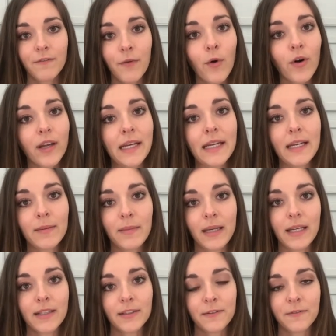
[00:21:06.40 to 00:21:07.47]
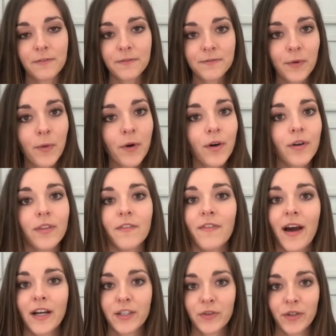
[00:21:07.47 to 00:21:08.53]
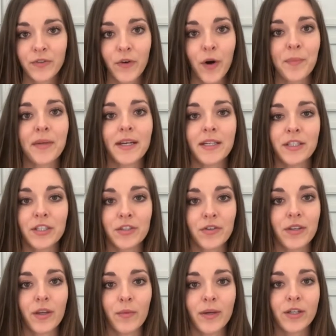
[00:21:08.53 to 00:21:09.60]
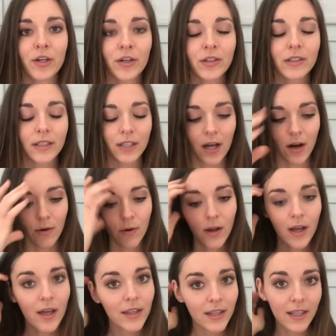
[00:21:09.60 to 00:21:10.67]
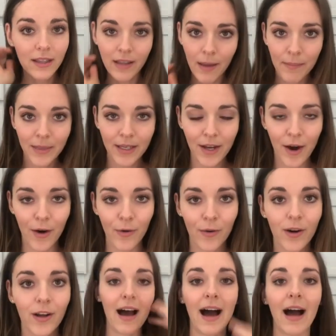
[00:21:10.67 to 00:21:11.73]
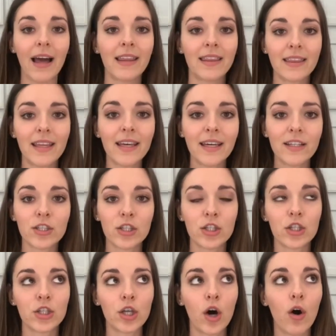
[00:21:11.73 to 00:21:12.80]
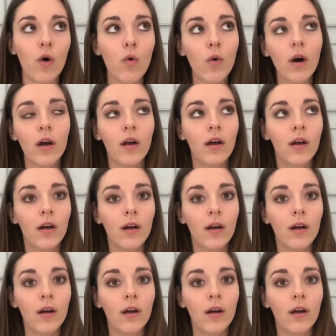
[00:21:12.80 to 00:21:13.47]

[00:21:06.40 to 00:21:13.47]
for eating meat, for the factory farming industry that we currently know, then let me know. I think it's so